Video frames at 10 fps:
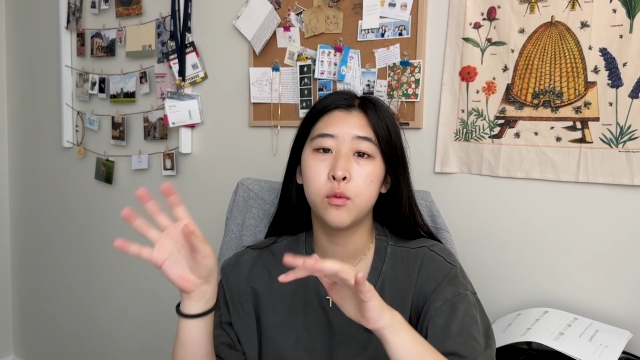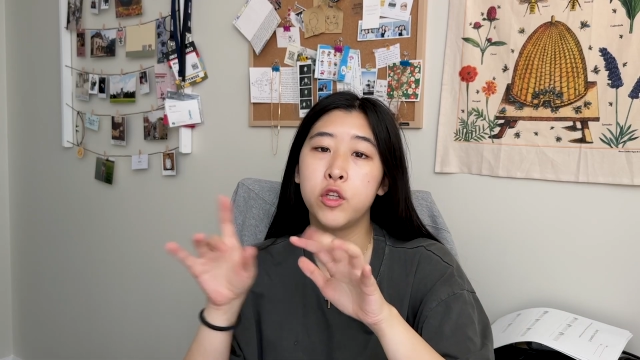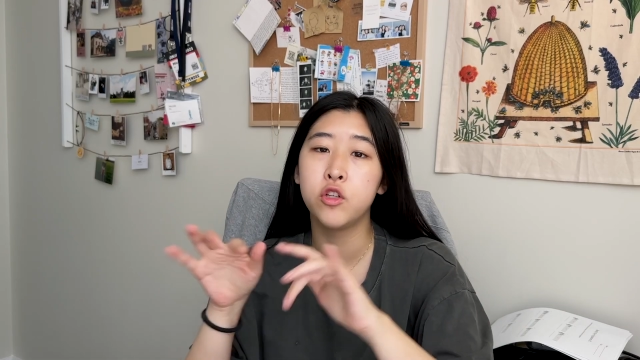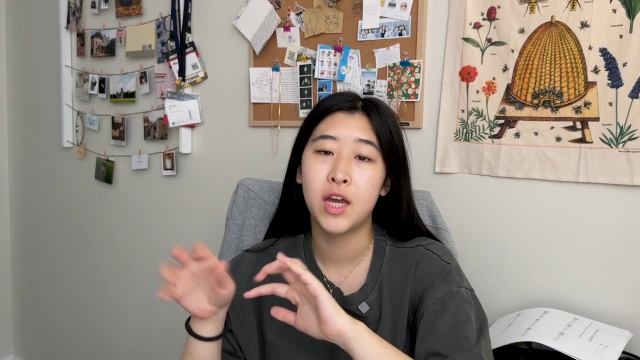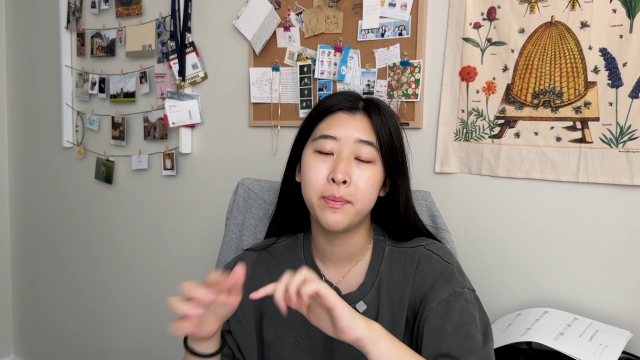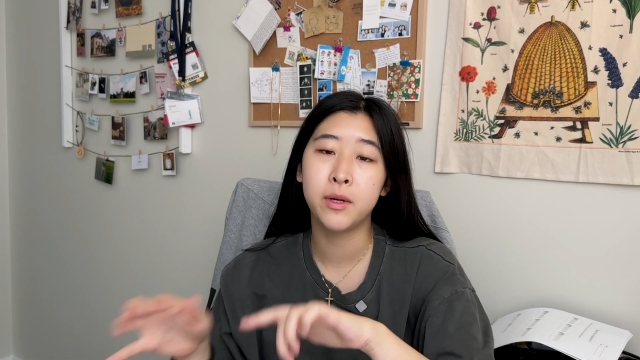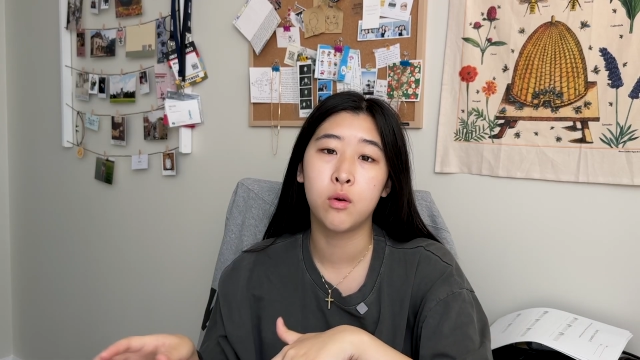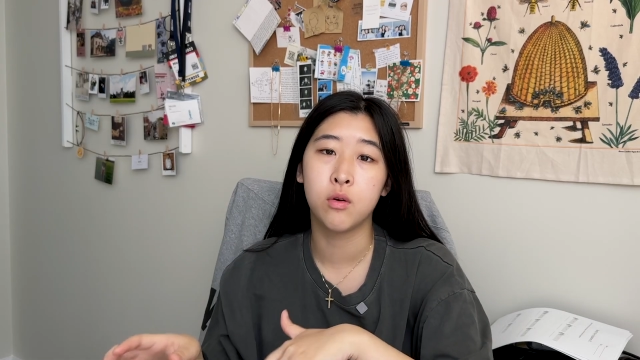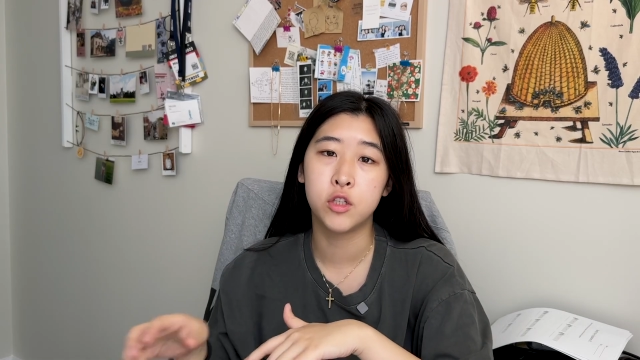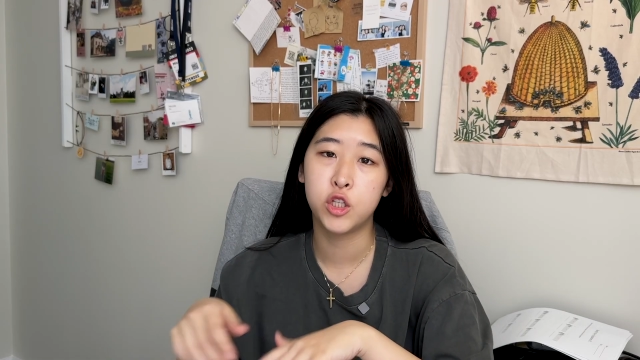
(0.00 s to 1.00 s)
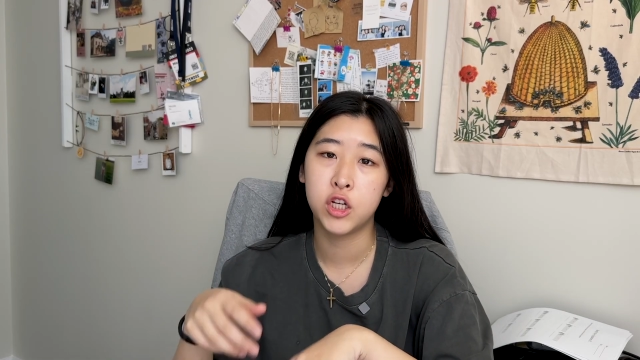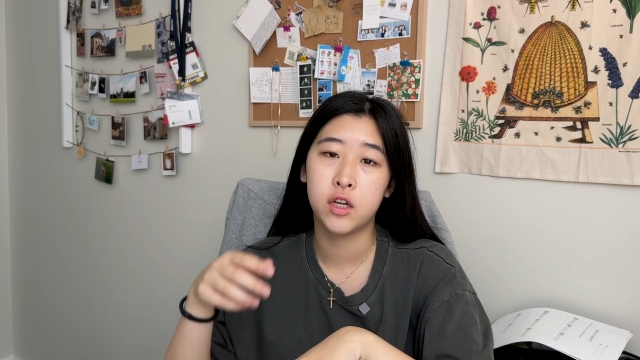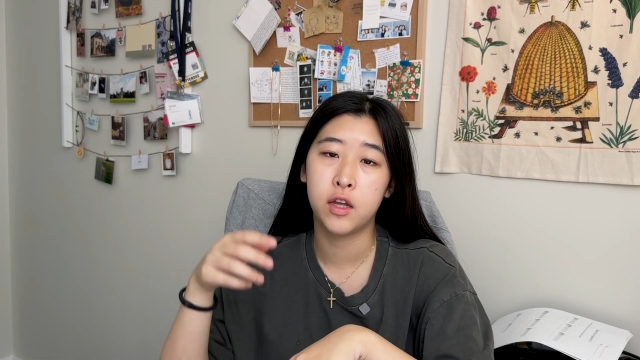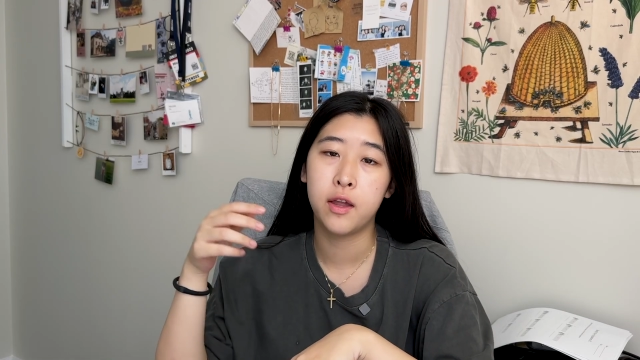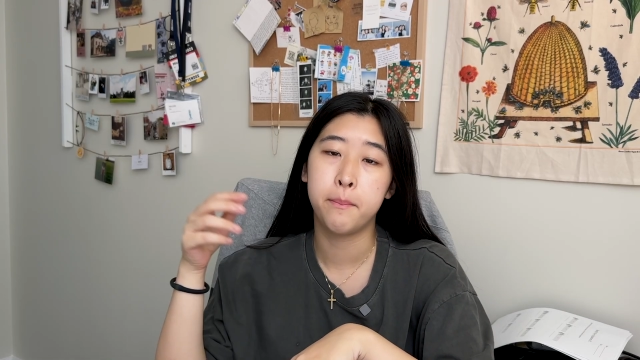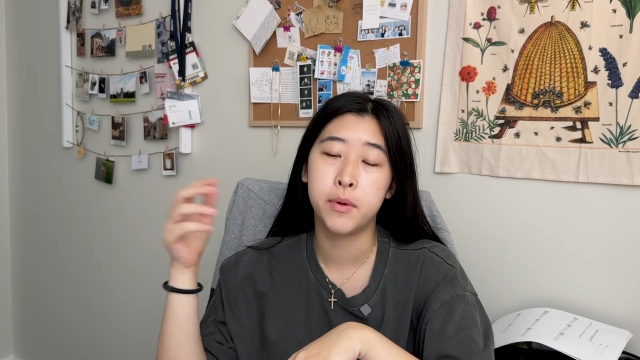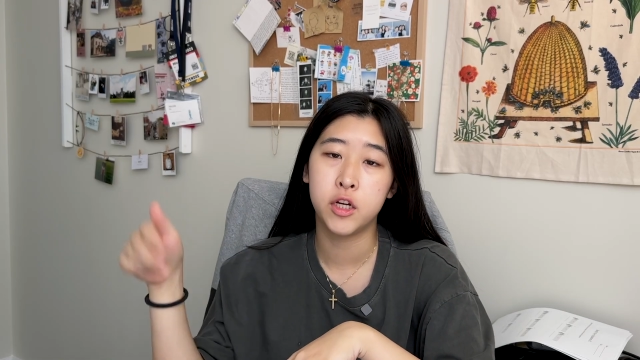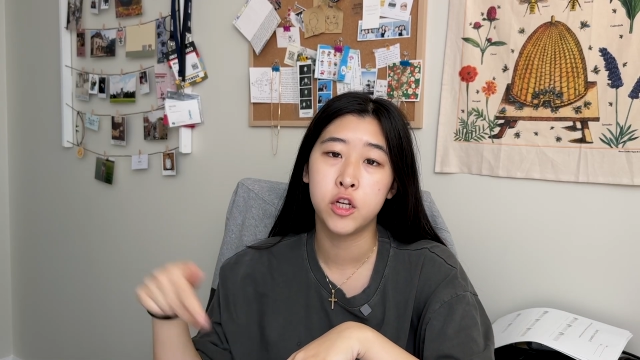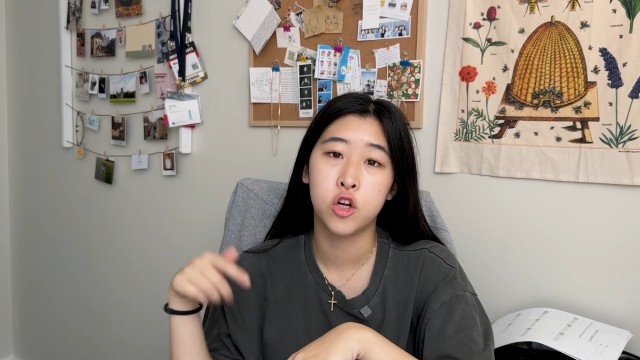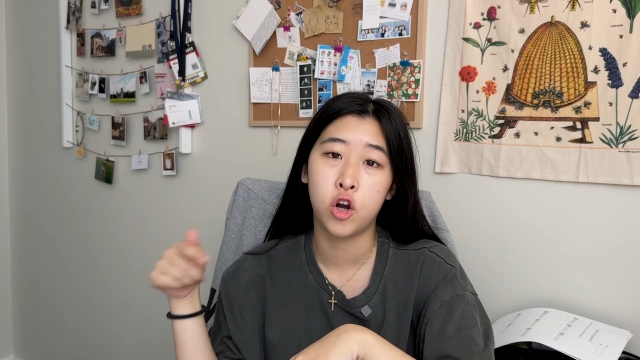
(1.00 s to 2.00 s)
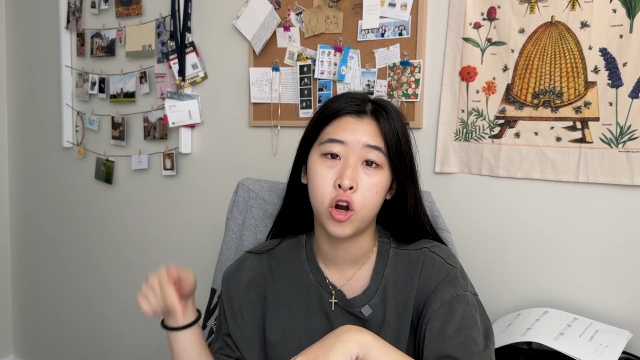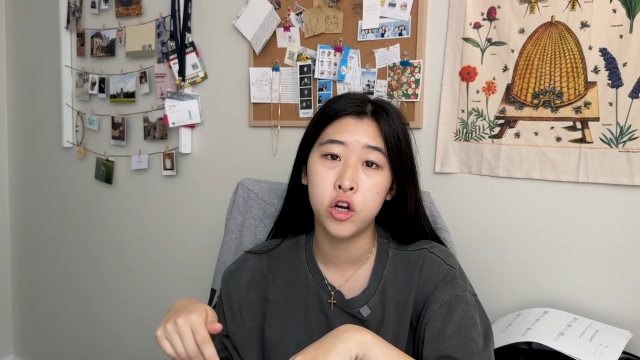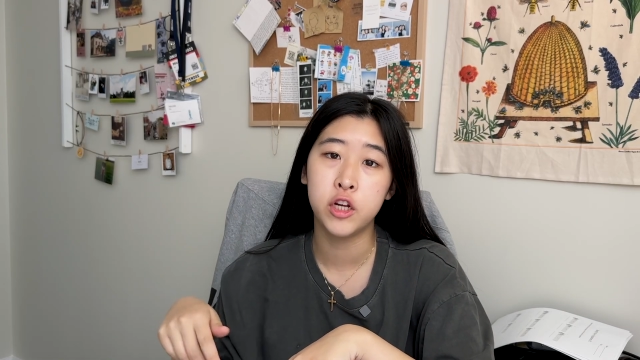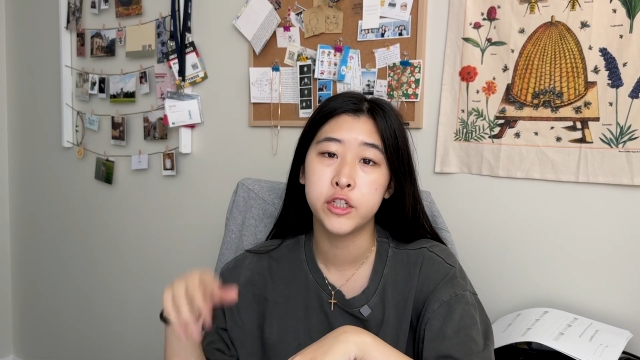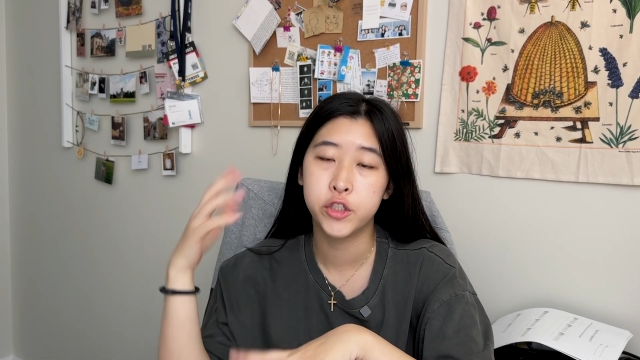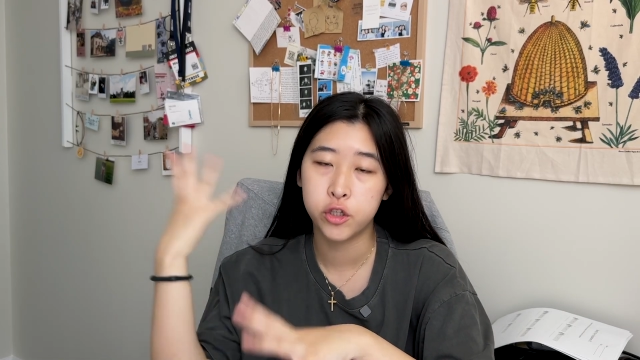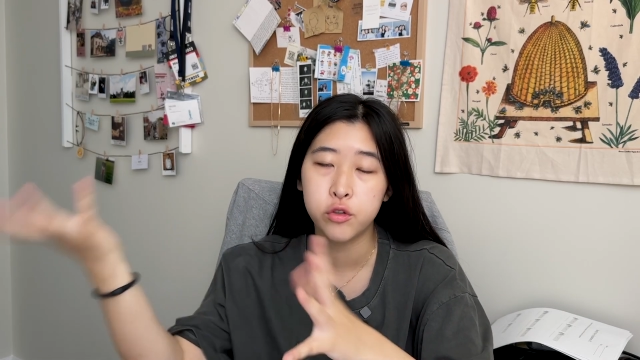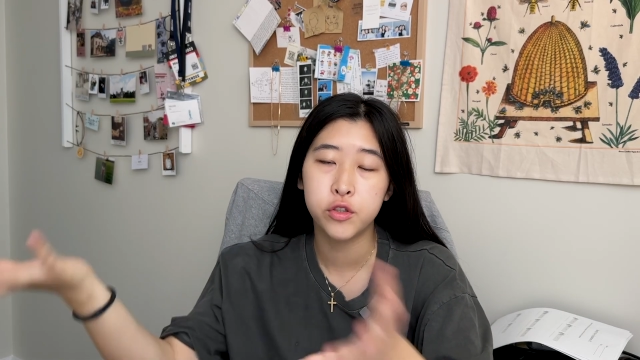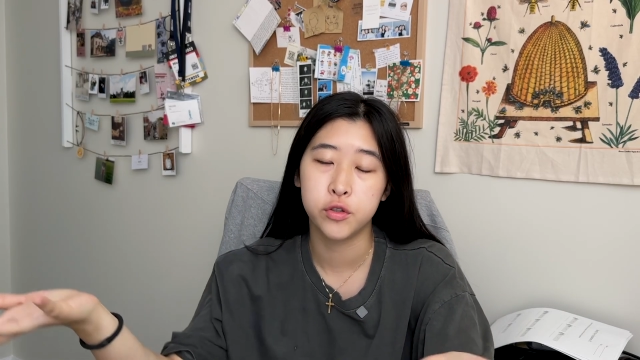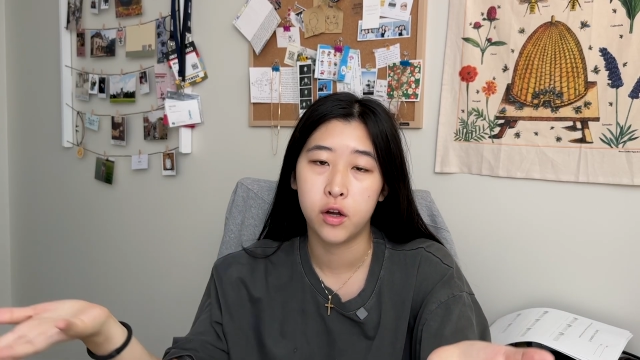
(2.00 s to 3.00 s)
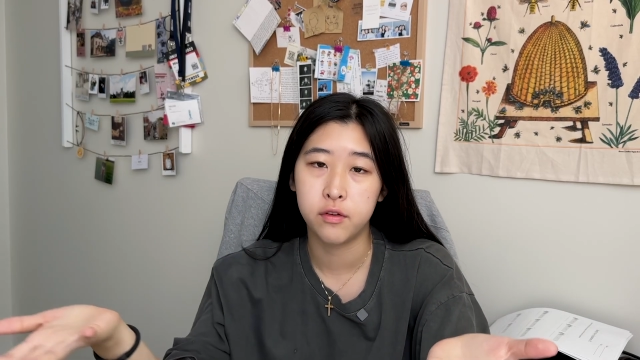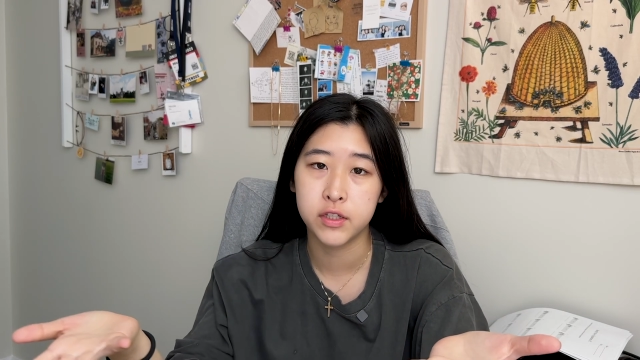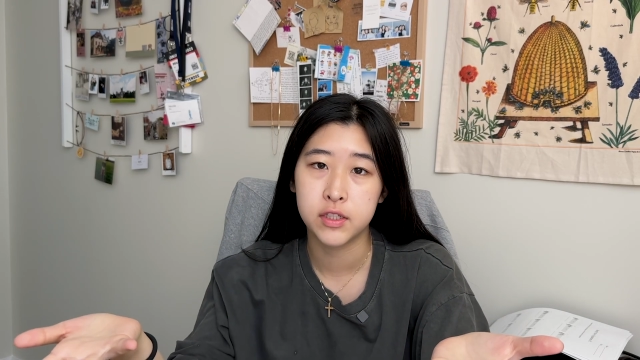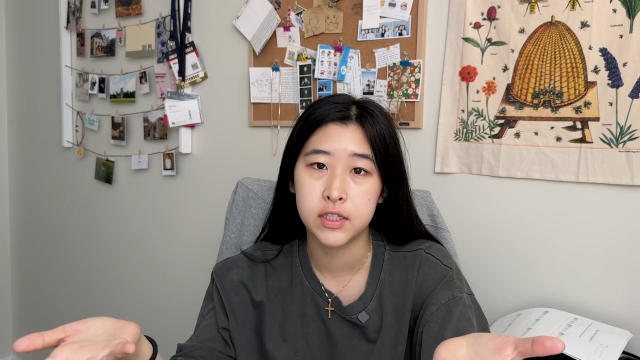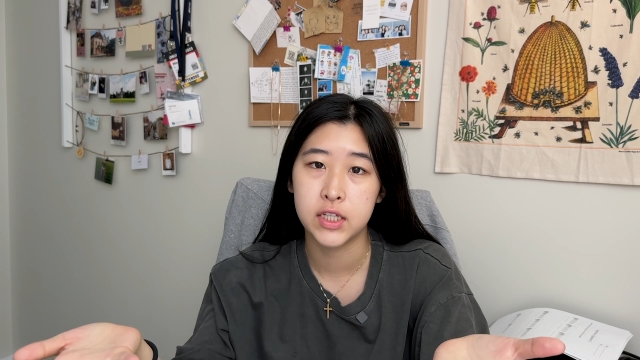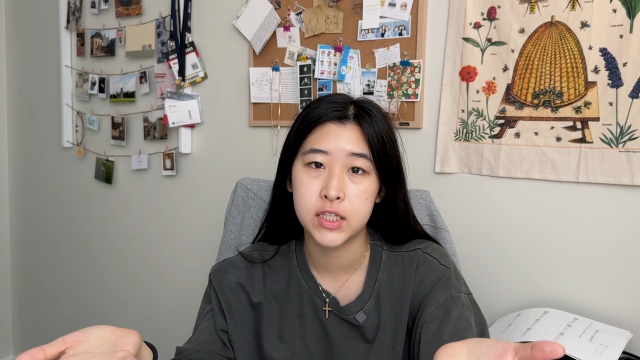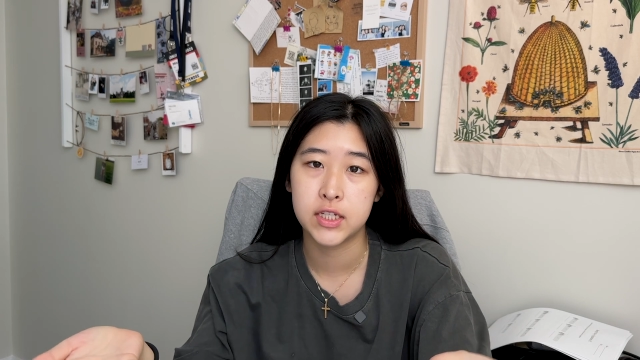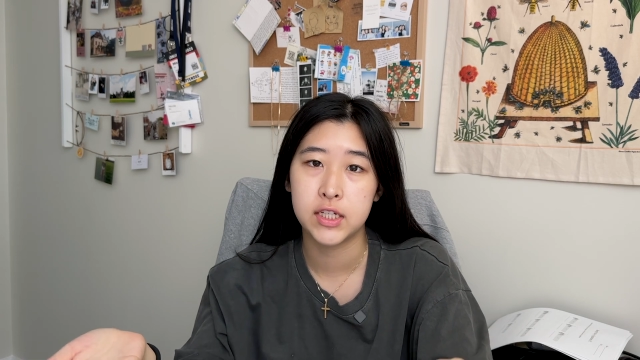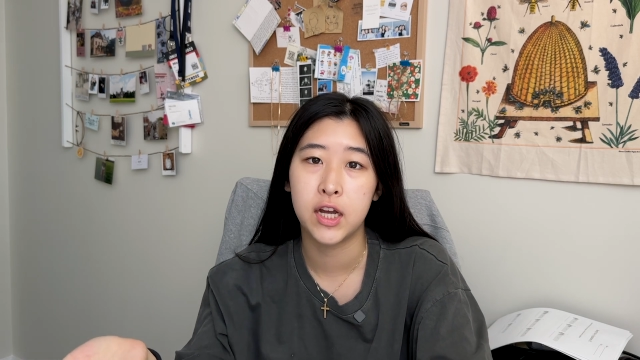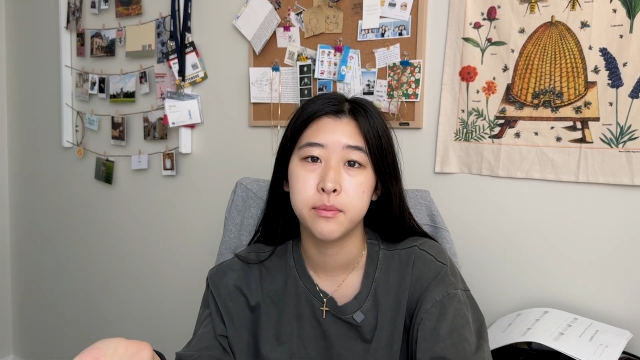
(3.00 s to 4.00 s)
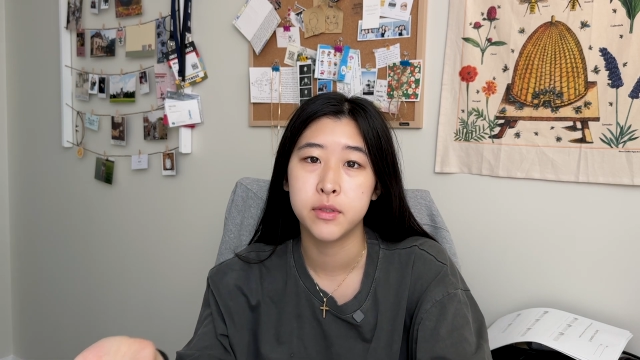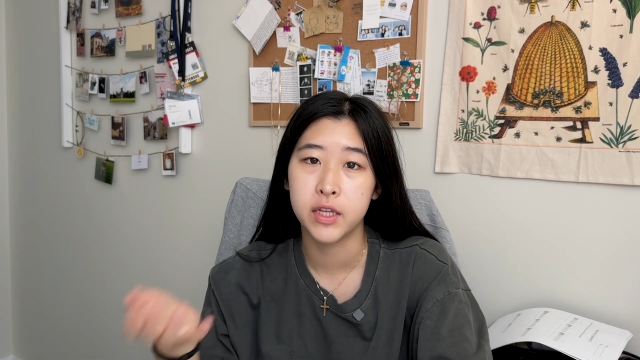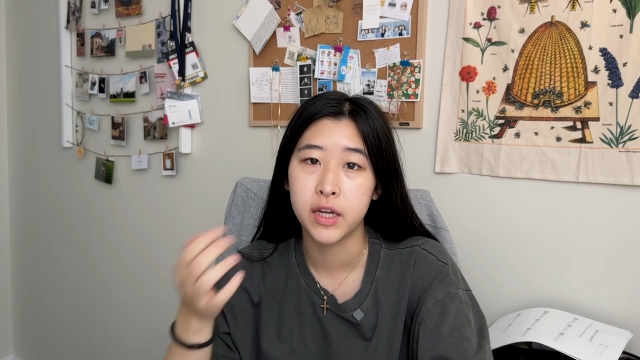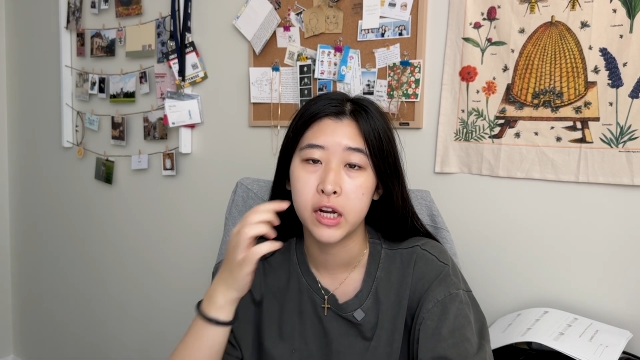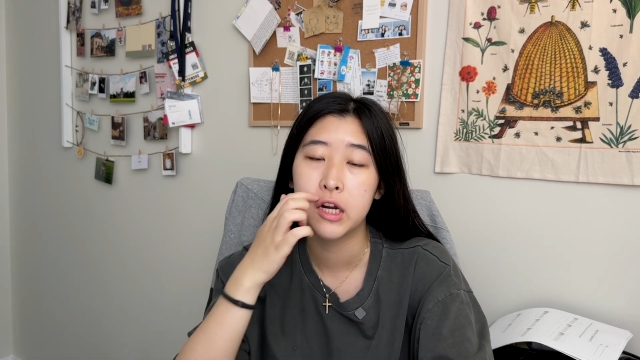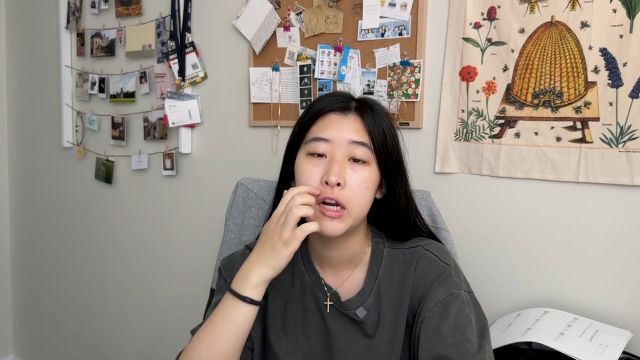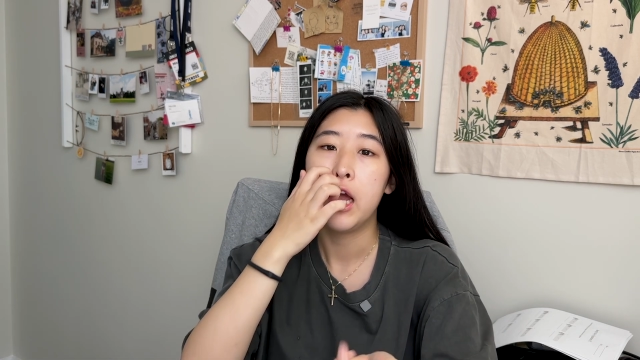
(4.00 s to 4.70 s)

When you type in a course to check and put it in your cart, it shows you obviously like the times there.